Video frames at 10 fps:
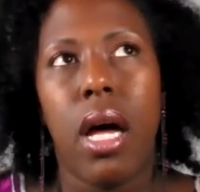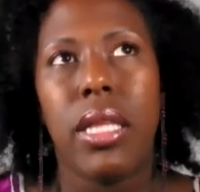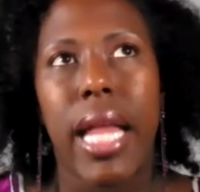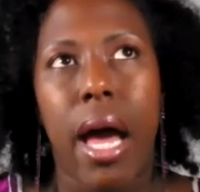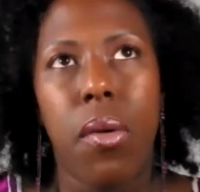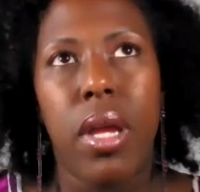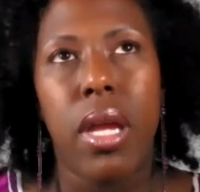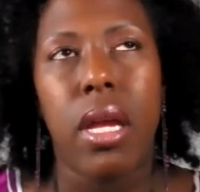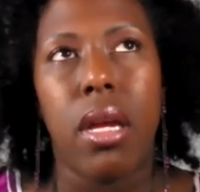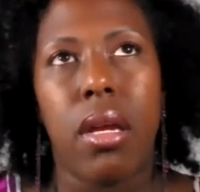
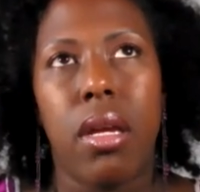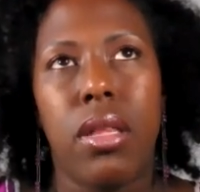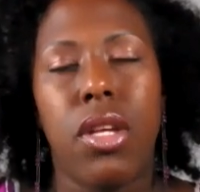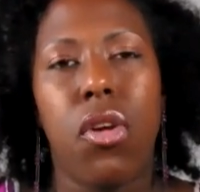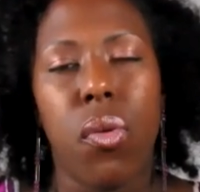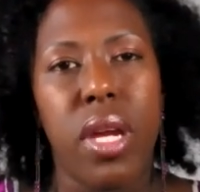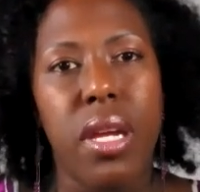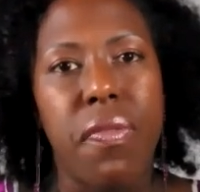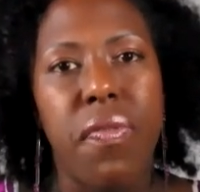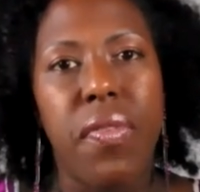allowing the
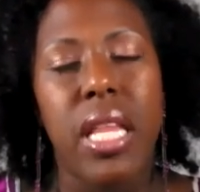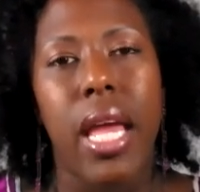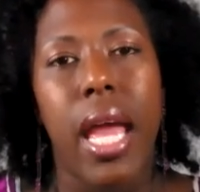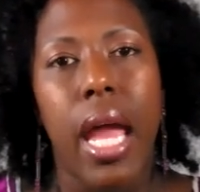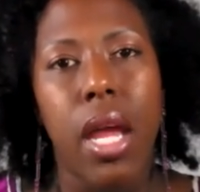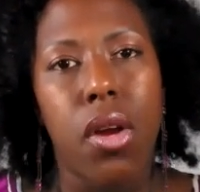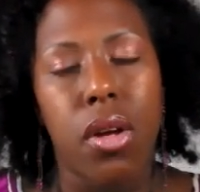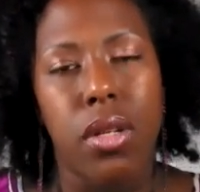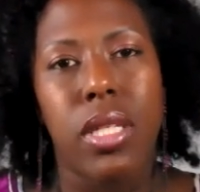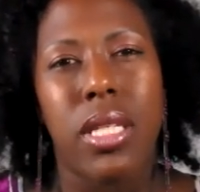grief and the
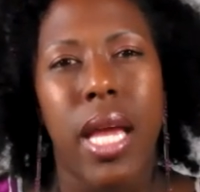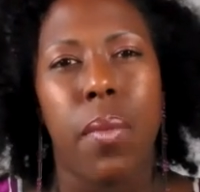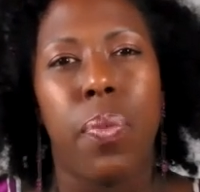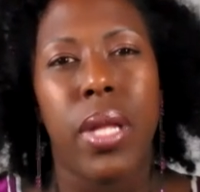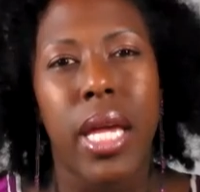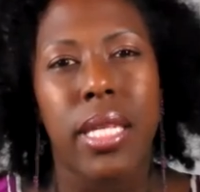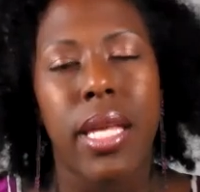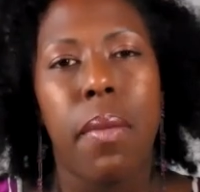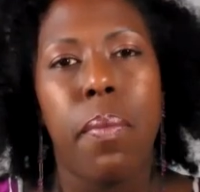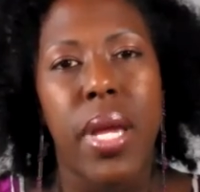anger to take
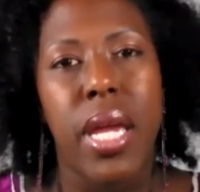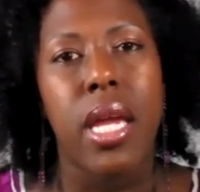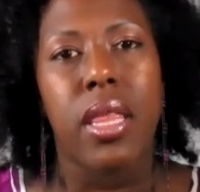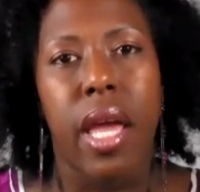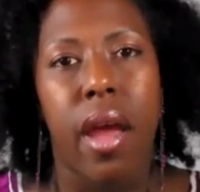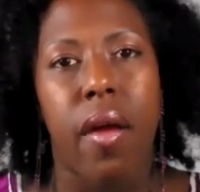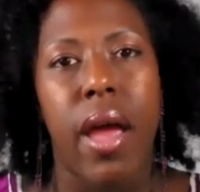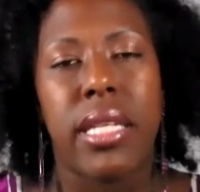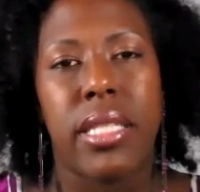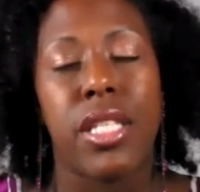place and being there
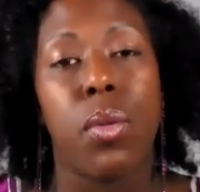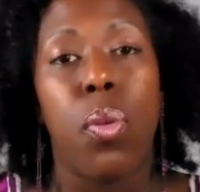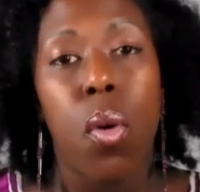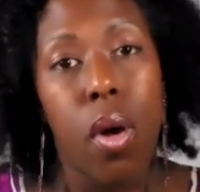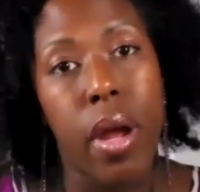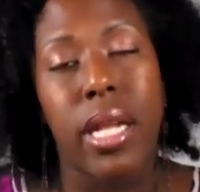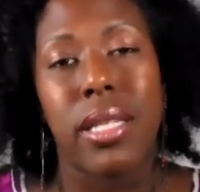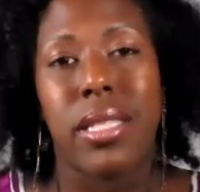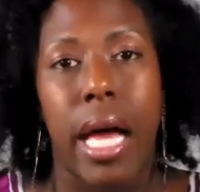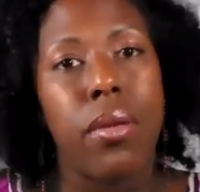as a support and
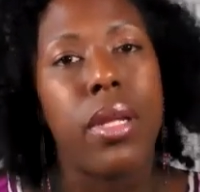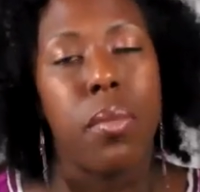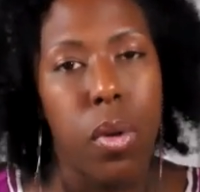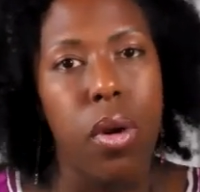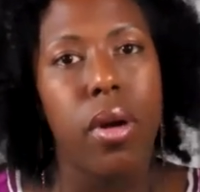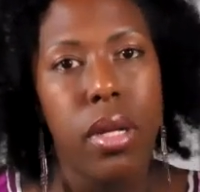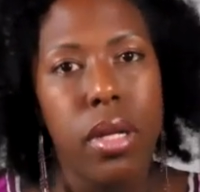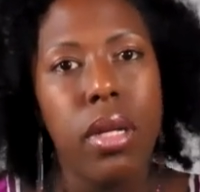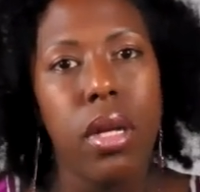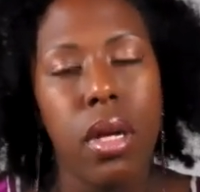a sounding board,
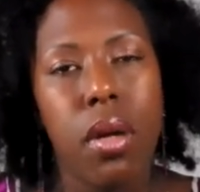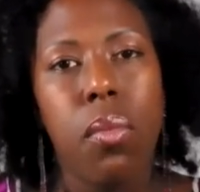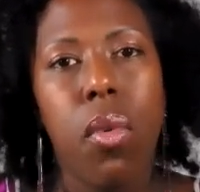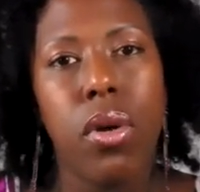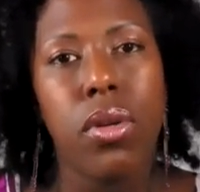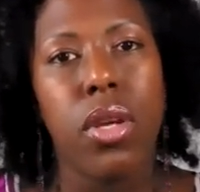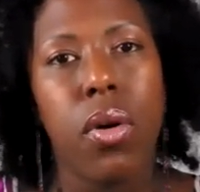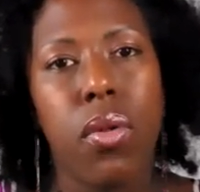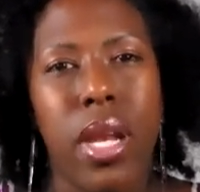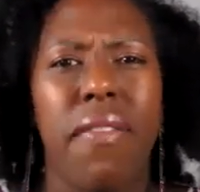more
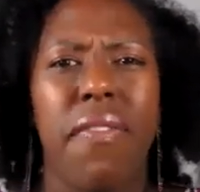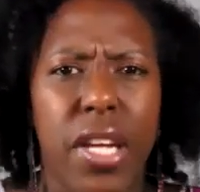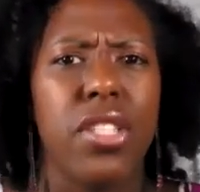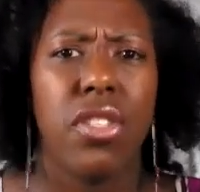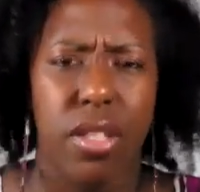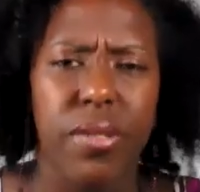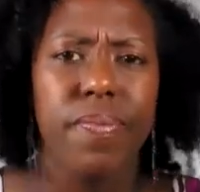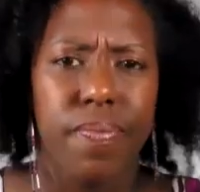so than a fixer.